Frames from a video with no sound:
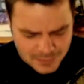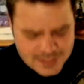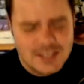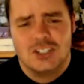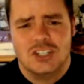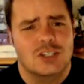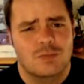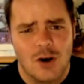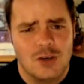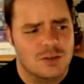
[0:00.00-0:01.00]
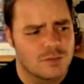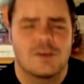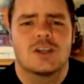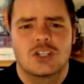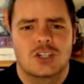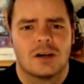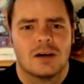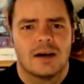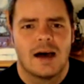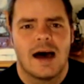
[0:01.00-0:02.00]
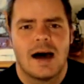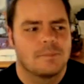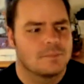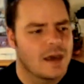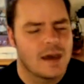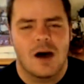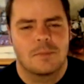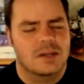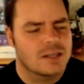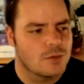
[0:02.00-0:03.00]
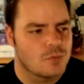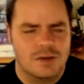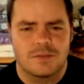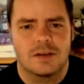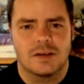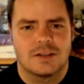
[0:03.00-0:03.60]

"It's actually just frozen fish. Yeah, I'm going to get rid of it.